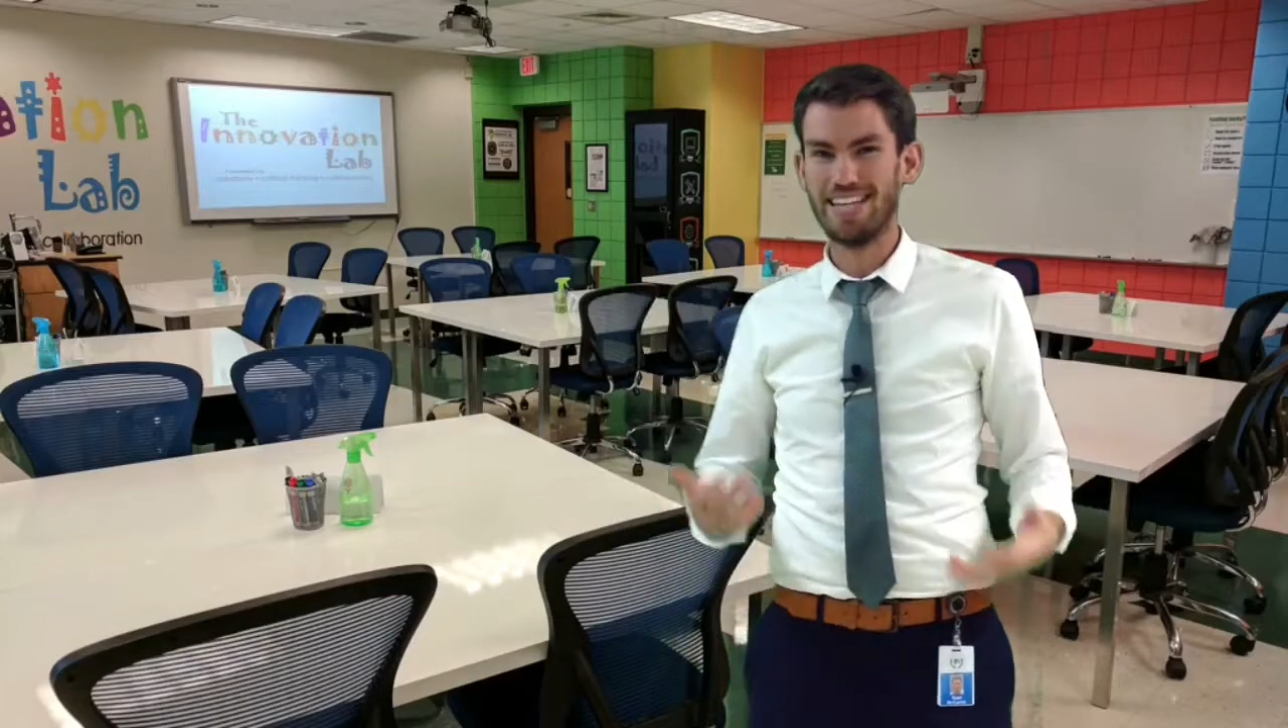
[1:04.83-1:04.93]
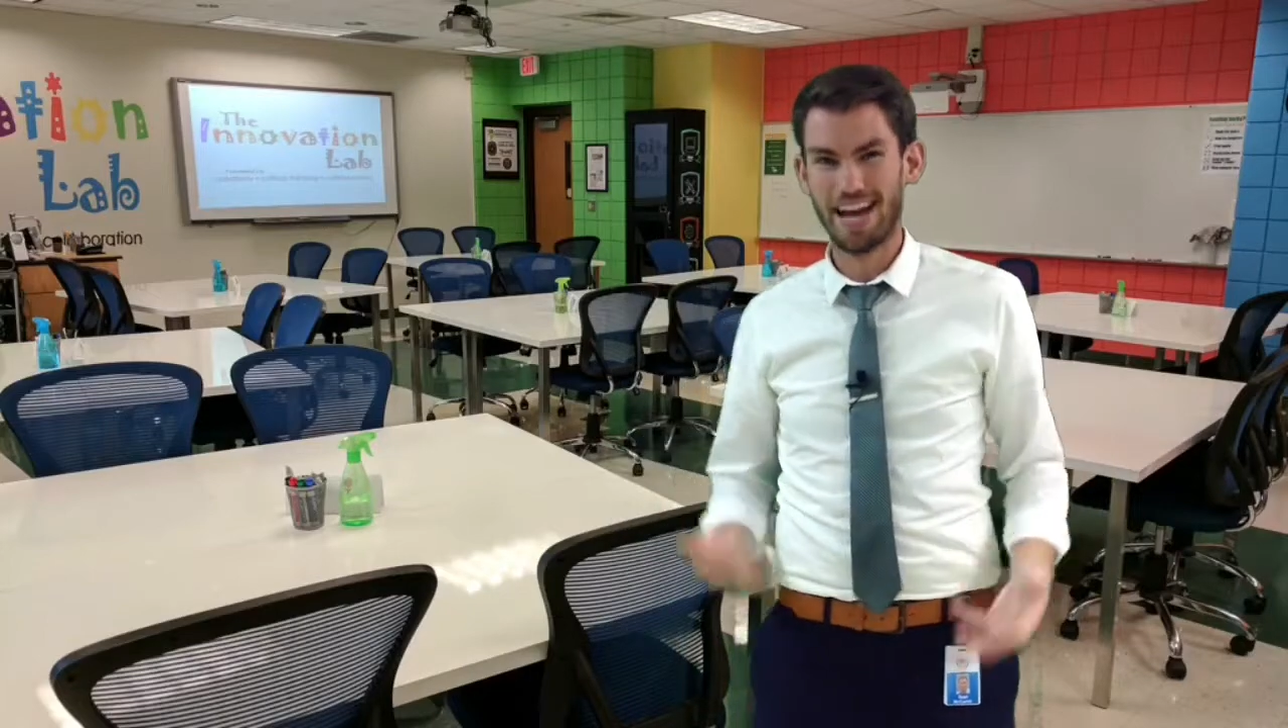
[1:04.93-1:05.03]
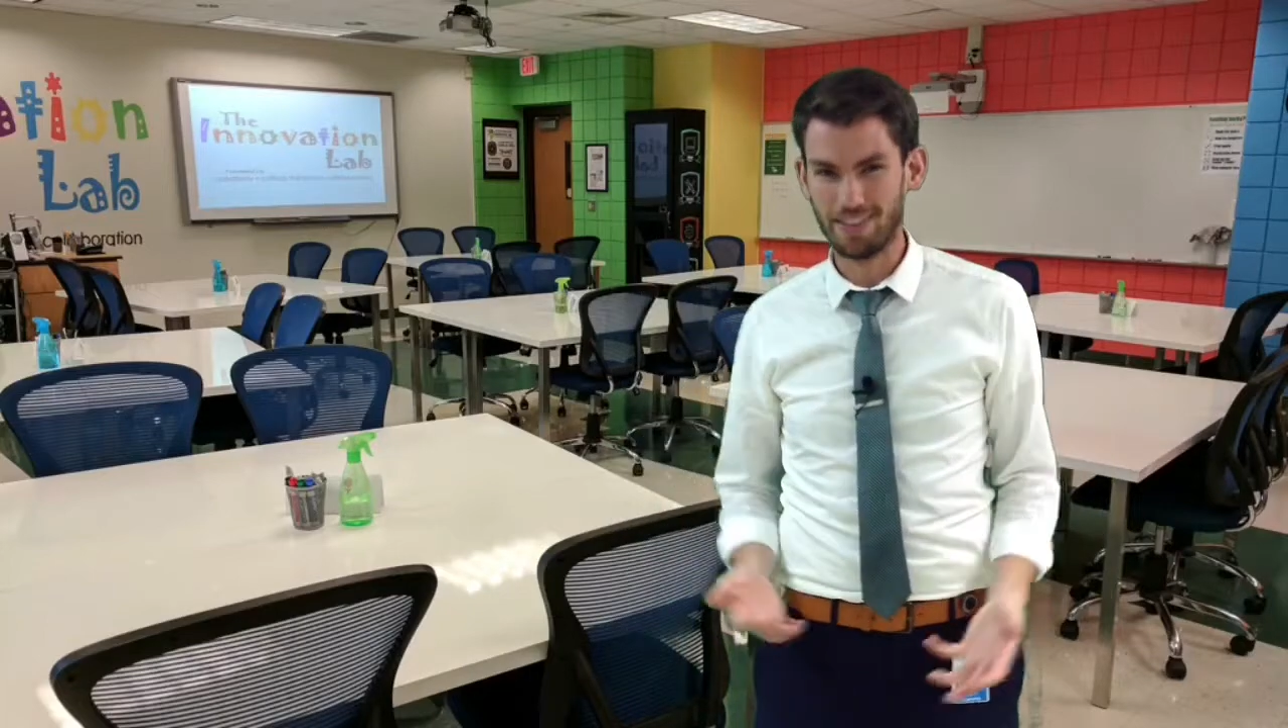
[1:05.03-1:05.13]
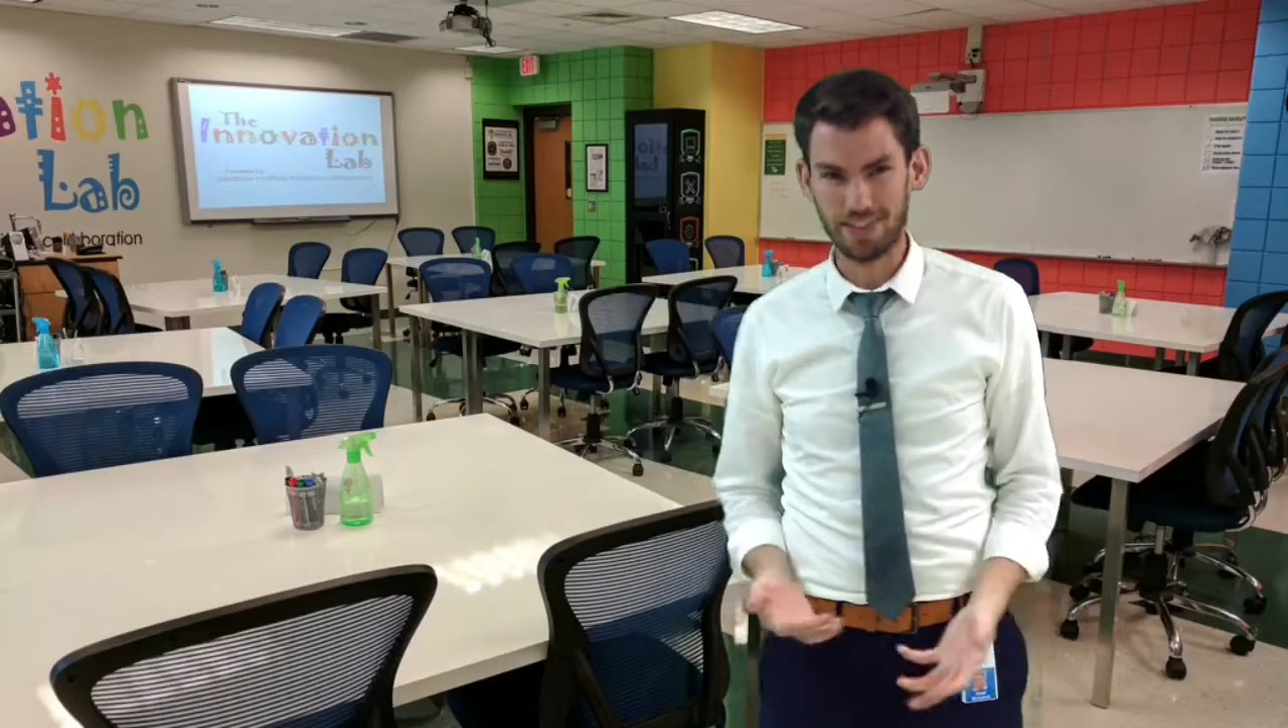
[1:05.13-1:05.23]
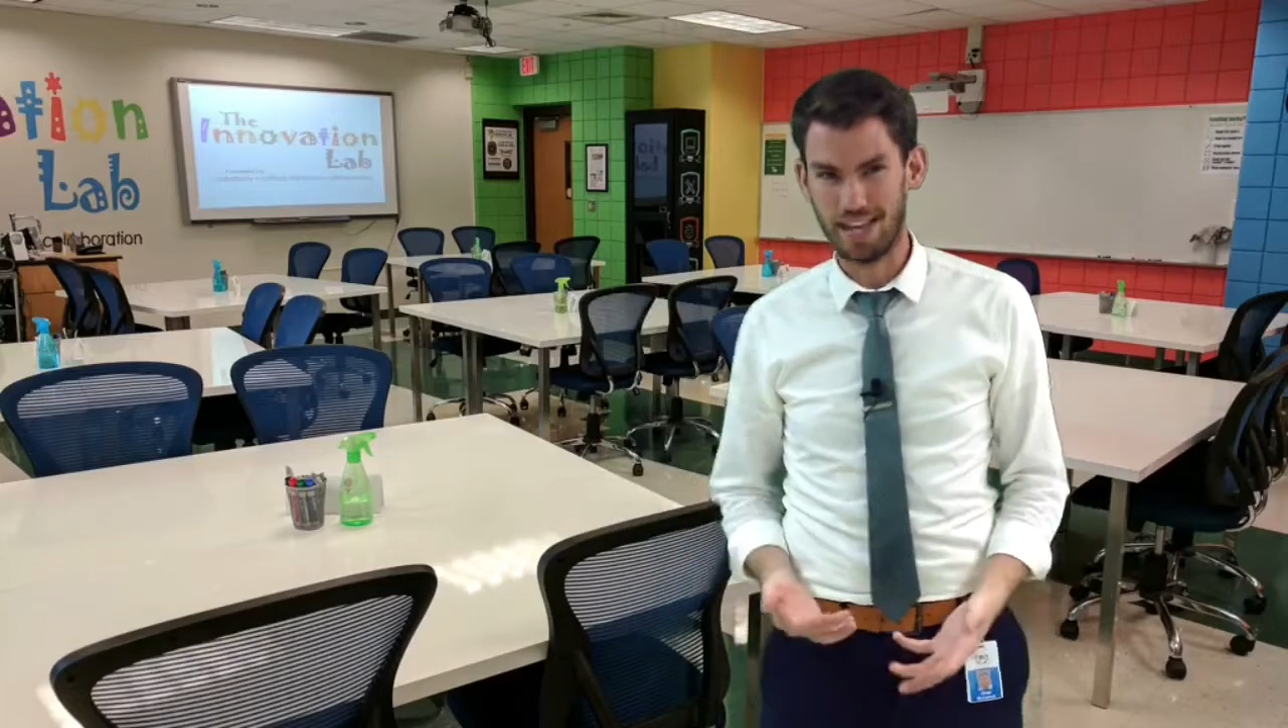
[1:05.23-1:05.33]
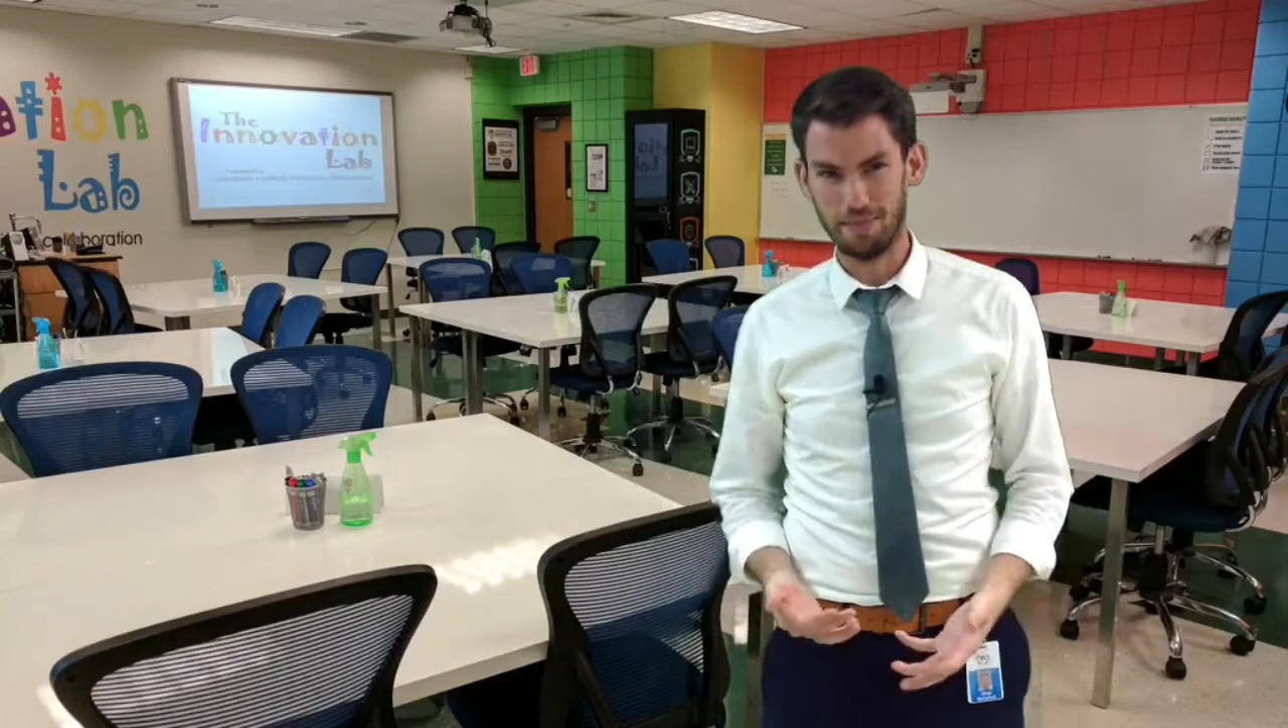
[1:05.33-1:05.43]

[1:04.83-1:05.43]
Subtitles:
tell us